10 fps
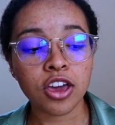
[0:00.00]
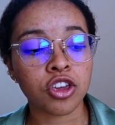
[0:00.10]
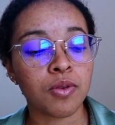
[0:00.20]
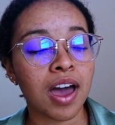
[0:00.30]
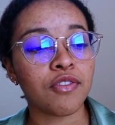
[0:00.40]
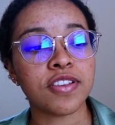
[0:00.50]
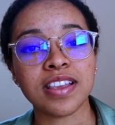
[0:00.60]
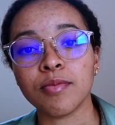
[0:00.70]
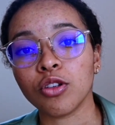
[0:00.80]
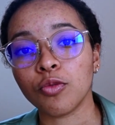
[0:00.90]
you have a
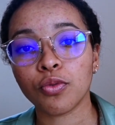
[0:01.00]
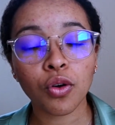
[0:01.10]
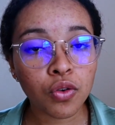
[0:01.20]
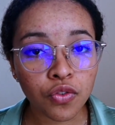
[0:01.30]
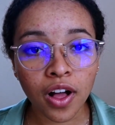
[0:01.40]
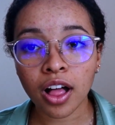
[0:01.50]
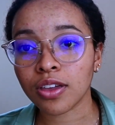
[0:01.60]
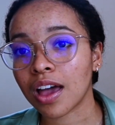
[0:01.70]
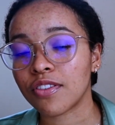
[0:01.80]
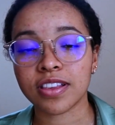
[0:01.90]
similar profile,
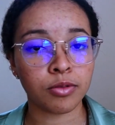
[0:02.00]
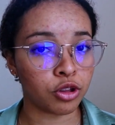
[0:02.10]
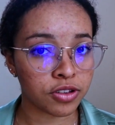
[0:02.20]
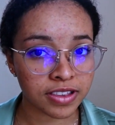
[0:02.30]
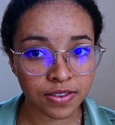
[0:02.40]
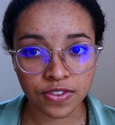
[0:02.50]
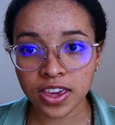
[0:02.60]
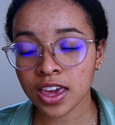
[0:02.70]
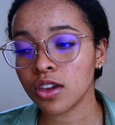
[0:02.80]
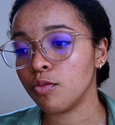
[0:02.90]
you have a similar
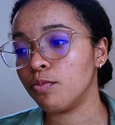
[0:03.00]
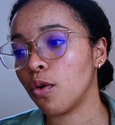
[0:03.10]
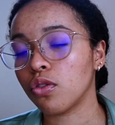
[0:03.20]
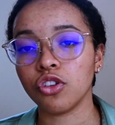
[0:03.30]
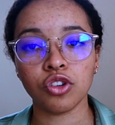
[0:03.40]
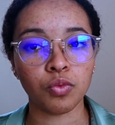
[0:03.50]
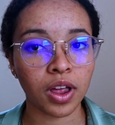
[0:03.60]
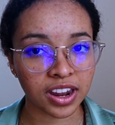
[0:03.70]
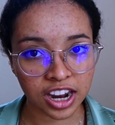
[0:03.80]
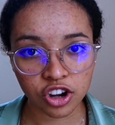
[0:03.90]
CV, you both do
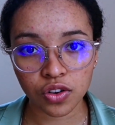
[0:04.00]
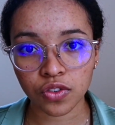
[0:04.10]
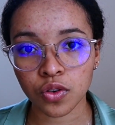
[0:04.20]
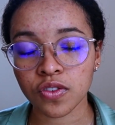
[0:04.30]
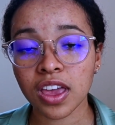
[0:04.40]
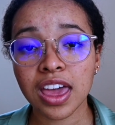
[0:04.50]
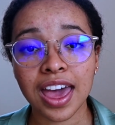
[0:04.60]
well at interviews,